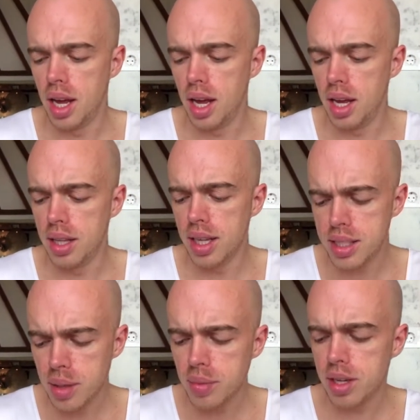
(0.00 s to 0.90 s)
And that's
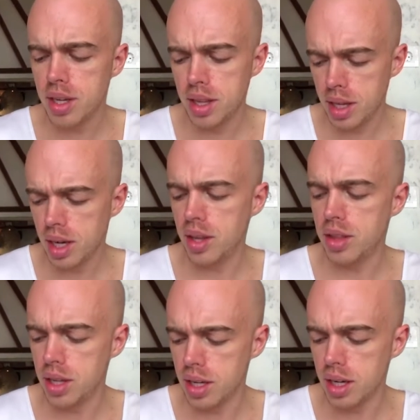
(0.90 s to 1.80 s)
something that I
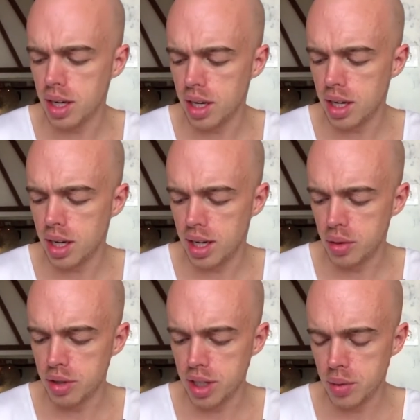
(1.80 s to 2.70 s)
think I
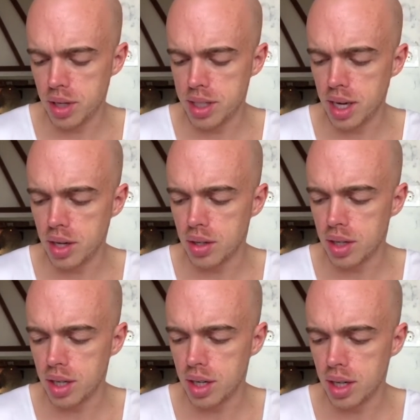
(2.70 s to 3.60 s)
really want to take
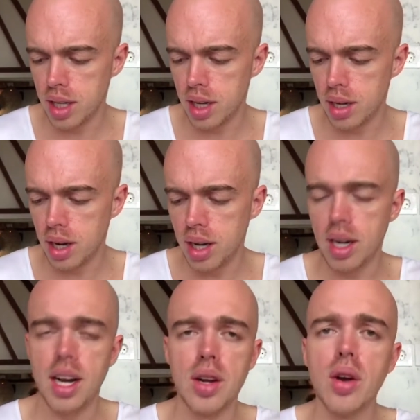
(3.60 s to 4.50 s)
on, that
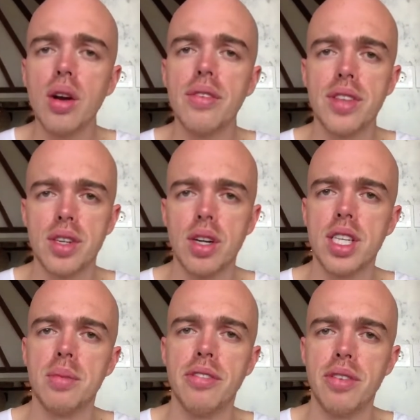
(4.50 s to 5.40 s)
I'd heard of this
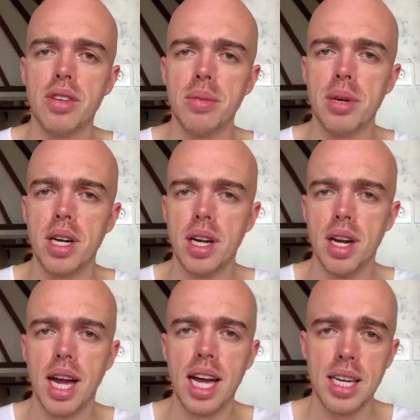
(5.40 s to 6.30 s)
concept before, but
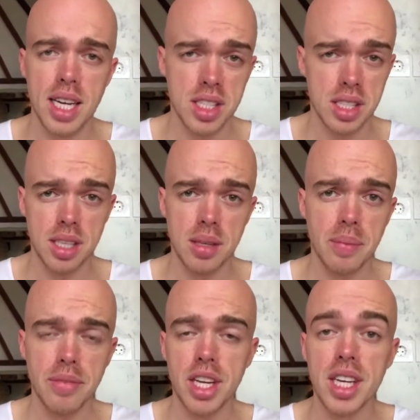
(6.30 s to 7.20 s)
I hadn't actually
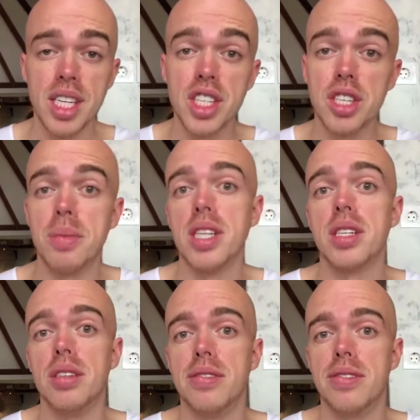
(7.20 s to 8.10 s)
conditioned
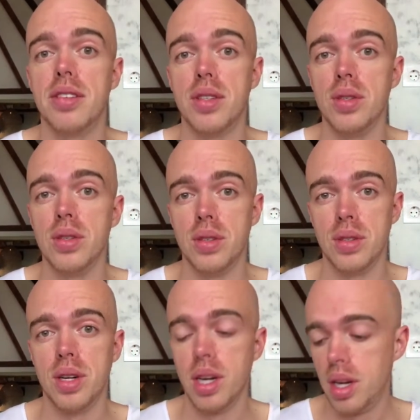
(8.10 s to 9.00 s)
myself to
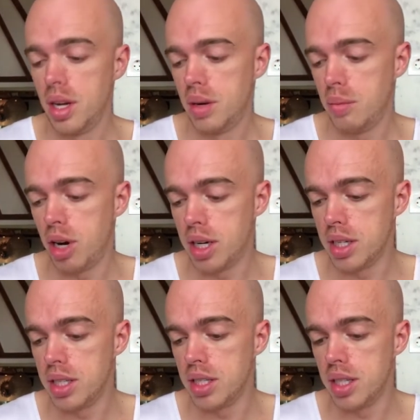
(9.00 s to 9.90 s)

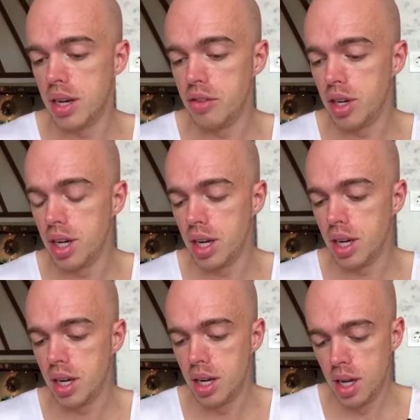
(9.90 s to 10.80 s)
practice this every day.
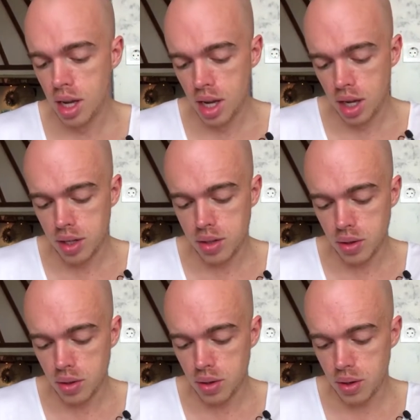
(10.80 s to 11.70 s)

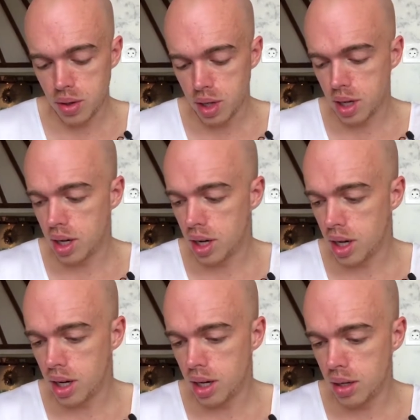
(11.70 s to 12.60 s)
So
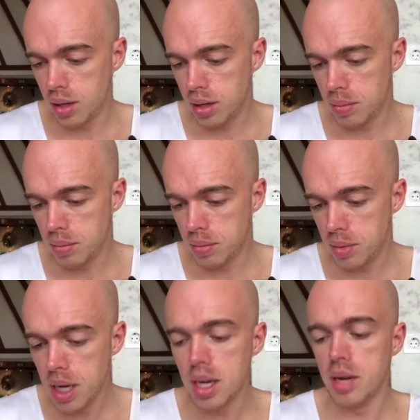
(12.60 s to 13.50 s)

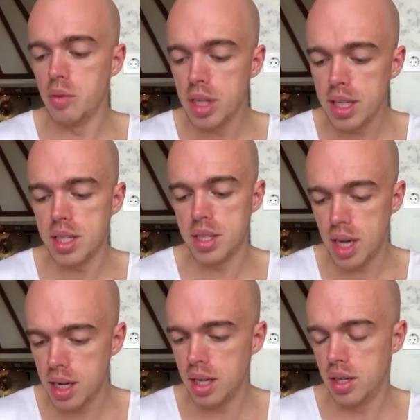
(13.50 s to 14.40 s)
I'm really
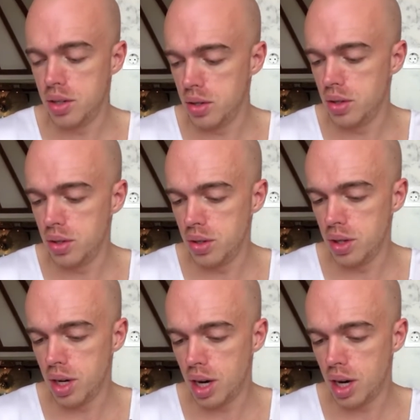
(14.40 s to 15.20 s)
excited to